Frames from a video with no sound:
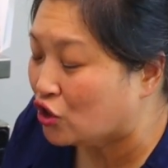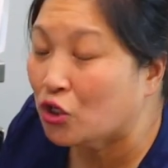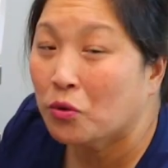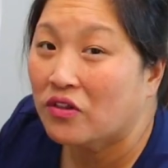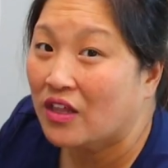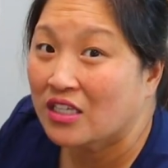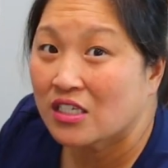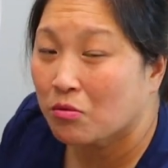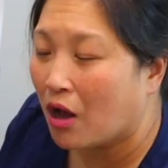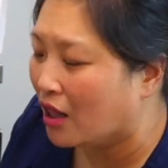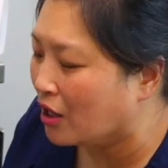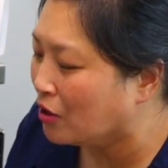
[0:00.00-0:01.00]
chew and then
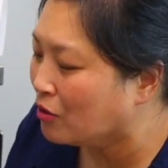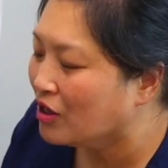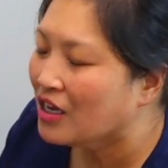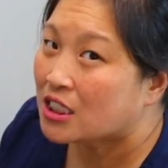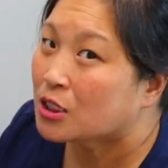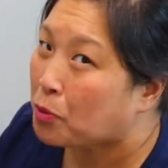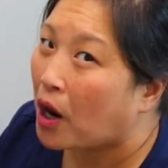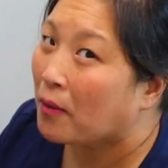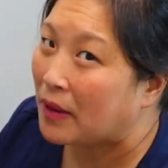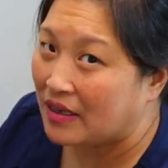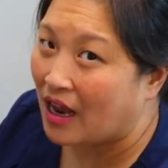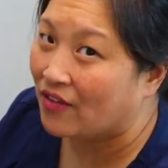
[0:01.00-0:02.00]
swallow, this is
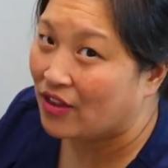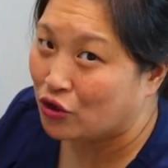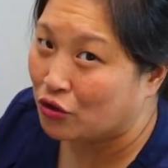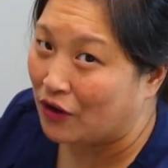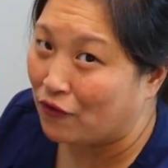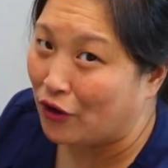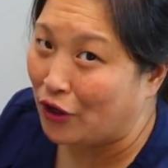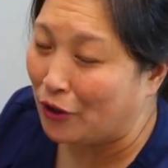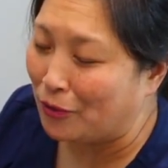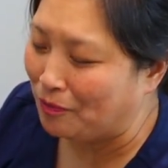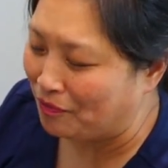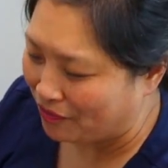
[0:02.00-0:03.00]
probably not the treat for you.